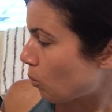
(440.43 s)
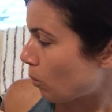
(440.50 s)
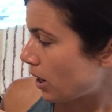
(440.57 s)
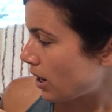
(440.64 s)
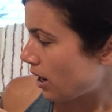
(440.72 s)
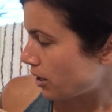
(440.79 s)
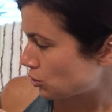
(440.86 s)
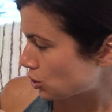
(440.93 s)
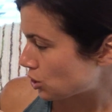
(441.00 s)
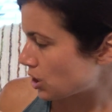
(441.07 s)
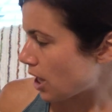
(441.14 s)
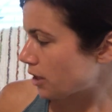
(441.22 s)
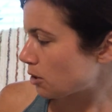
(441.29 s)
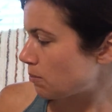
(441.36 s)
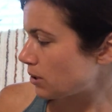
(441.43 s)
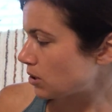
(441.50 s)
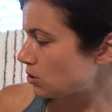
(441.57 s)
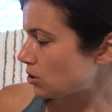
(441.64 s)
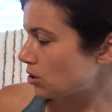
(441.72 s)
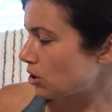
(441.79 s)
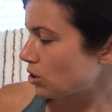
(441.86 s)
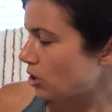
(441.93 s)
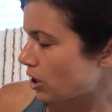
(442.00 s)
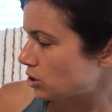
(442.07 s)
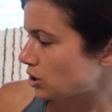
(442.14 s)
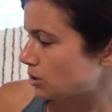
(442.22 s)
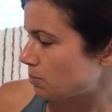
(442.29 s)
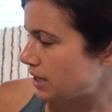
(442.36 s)
$100 bills are the
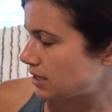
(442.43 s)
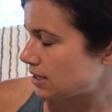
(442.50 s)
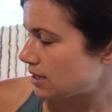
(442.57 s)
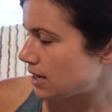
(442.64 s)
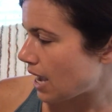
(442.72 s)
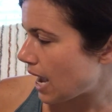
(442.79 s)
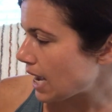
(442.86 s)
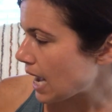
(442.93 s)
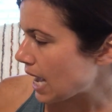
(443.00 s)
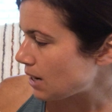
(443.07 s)
largest made today,